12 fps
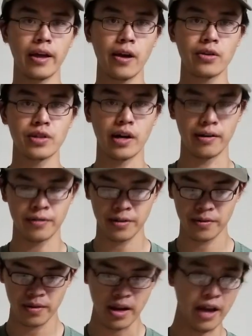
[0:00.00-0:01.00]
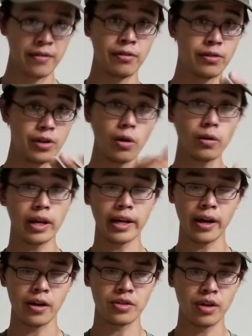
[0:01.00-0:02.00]
airsoft. And if you don't like
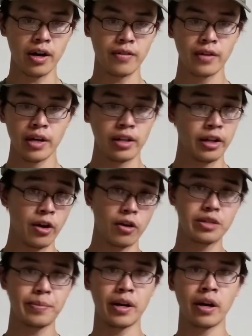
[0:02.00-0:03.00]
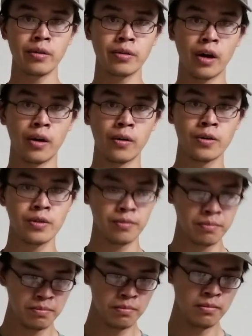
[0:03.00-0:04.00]
airsoft, then you only spend $100
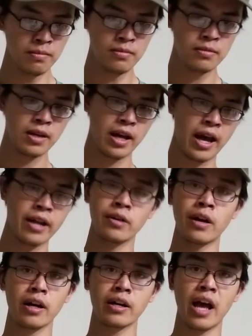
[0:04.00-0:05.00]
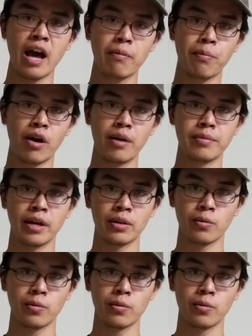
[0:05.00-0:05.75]
and you're not going to have a problem down the